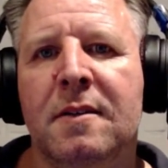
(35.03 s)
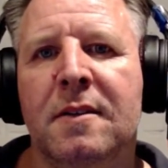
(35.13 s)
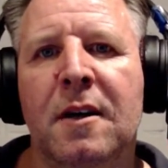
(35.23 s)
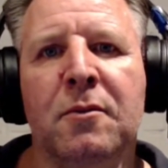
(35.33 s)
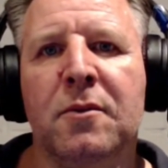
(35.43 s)

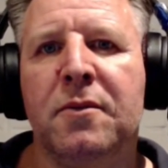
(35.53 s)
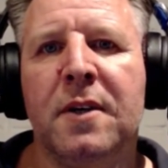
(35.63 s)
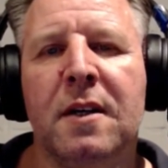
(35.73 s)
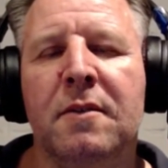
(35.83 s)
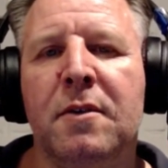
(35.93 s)
Don't
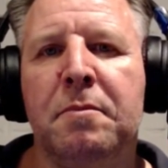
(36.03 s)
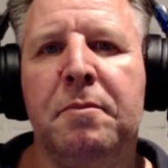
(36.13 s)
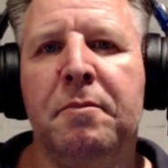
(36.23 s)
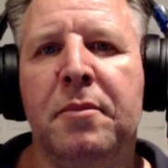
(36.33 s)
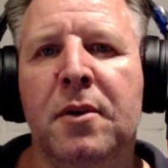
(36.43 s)
think of a
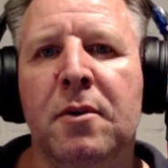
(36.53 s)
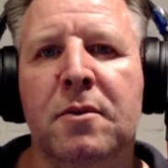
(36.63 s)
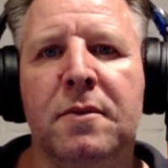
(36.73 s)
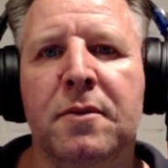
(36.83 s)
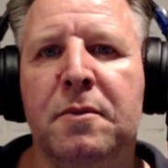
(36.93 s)

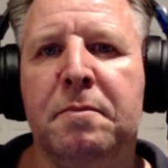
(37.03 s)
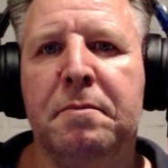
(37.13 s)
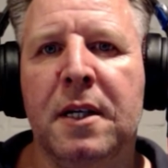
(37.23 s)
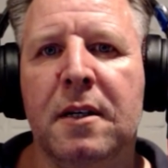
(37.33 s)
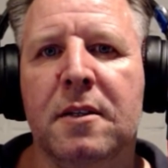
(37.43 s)
beautiful
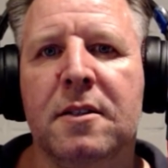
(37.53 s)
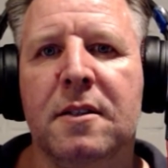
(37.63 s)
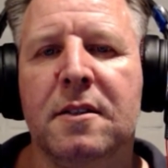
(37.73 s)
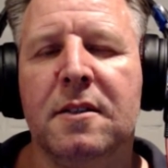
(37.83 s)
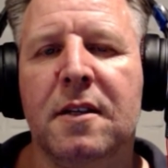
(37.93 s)
beach
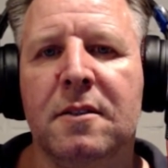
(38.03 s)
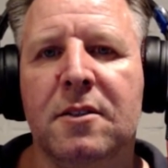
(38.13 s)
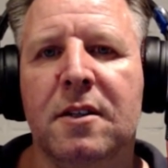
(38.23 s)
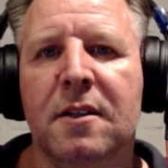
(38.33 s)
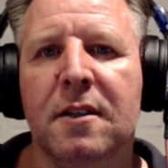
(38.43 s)
and
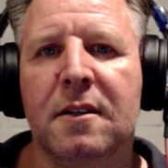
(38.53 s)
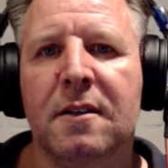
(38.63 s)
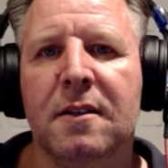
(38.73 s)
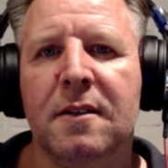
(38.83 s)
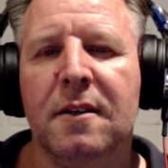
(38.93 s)
sunshine.
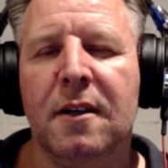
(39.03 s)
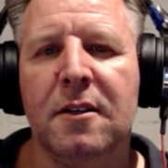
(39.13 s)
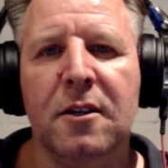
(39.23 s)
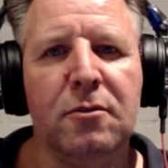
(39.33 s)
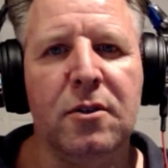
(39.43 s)
I
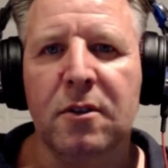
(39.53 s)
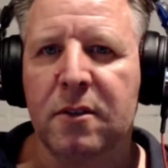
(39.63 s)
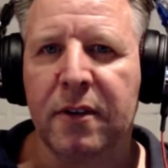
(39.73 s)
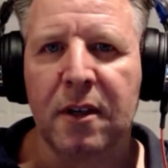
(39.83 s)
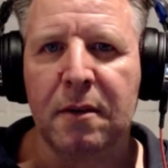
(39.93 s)
told you not to
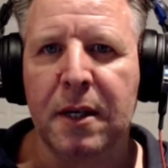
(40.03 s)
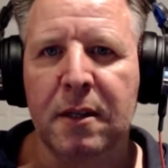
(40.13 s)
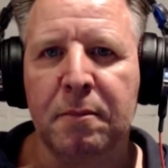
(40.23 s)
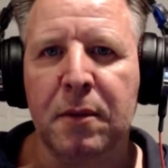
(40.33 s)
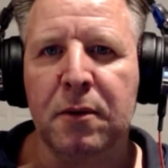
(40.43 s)
think about
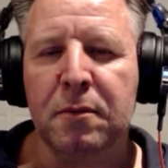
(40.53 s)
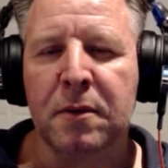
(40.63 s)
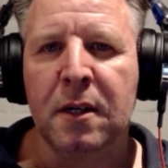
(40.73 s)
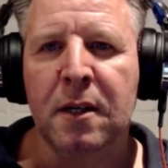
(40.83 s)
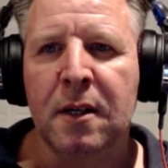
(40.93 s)
the blue
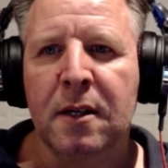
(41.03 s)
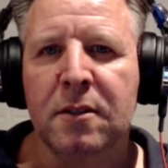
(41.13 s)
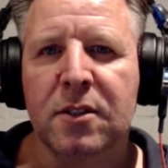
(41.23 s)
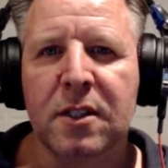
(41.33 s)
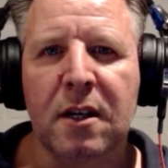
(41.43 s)

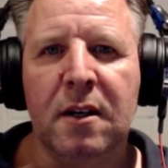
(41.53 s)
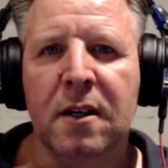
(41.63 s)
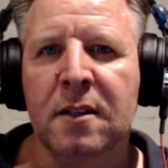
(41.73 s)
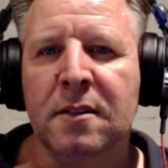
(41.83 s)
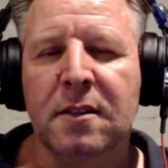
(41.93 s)
sky,
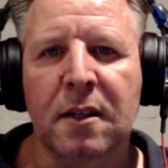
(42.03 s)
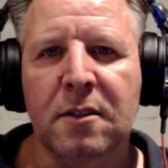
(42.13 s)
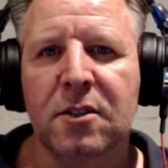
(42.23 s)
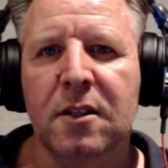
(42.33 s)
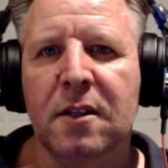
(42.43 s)
the
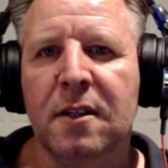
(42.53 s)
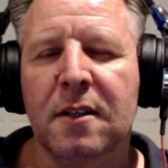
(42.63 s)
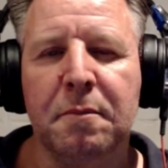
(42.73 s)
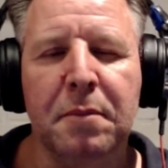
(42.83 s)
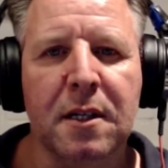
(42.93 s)
sunshine,
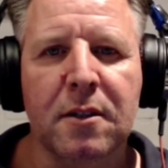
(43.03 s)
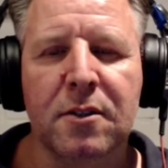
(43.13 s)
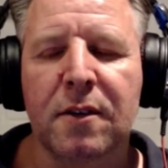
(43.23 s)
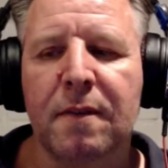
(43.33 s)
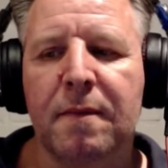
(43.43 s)
the
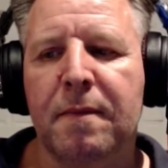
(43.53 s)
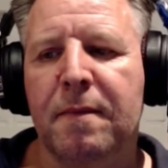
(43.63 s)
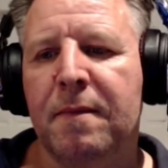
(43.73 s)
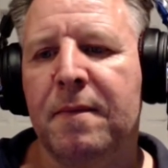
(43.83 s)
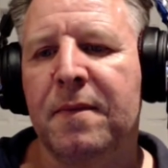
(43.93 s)
beach.
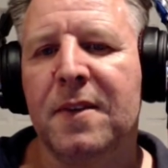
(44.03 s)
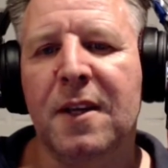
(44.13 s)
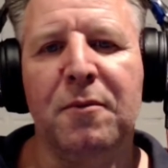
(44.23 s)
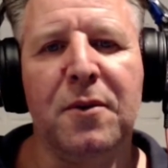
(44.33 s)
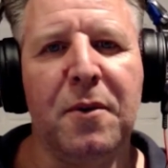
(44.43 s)

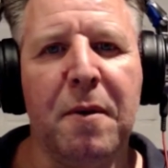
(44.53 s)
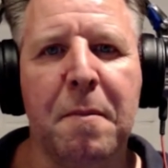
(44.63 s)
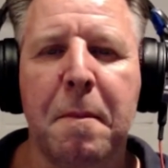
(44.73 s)
Don't do it.